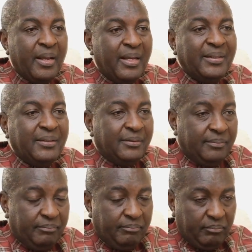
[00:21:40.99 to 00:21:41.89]
and just
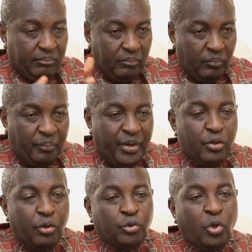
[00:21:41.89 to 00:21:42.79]
bring
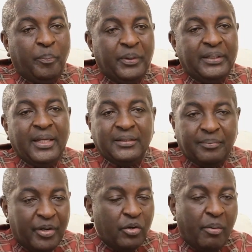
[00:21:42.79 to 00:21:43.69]
your top leaders,
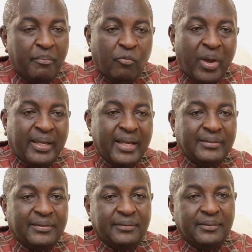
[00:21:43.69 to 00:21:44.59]
bring your
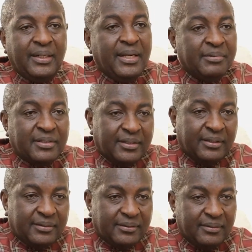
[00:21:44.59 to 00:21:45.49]
workers, let them sit